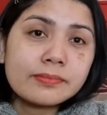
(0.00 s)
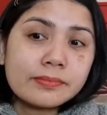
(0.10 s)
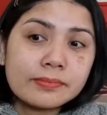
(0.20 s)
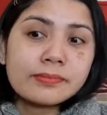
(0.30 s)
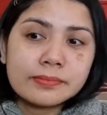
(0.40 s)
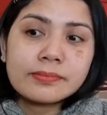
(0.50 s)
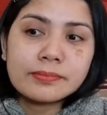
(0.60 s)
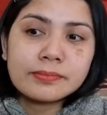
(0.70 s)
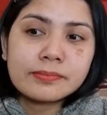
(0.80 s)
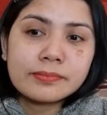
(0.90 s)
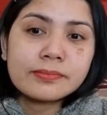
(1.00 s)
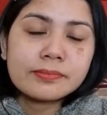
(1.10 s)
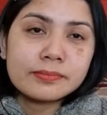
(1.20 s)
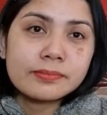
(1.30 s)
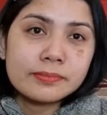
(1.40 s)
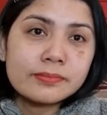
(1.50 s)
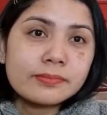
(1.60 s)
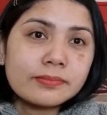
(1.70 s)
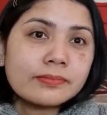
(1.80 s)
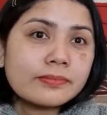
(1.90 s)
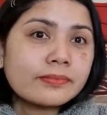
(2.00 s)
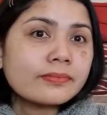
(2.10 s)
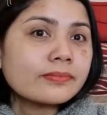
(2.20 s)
(silent)